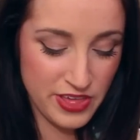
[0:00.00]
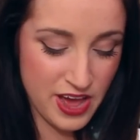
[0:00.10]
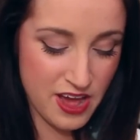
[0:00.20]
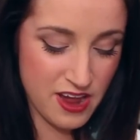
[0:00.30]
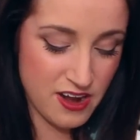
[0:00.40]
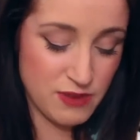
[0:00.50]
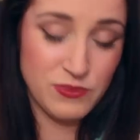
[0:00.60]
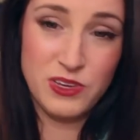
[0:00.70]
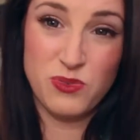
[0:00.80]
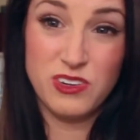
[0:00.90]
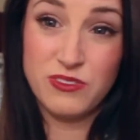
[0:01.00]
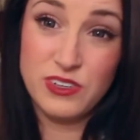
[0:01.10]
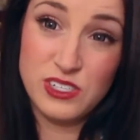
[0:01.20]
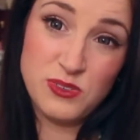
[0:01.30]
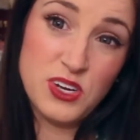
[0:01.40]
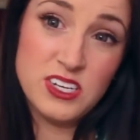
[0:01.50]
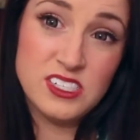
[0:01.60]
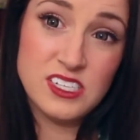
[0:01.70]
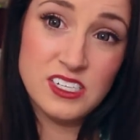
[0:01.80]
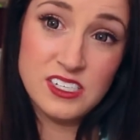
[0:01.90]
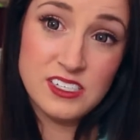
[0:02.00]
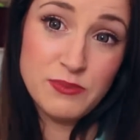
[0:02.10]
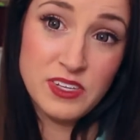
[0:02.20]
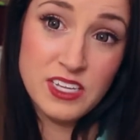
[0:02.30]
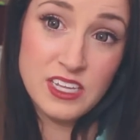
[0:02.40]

that I'm like one of the first ones that does something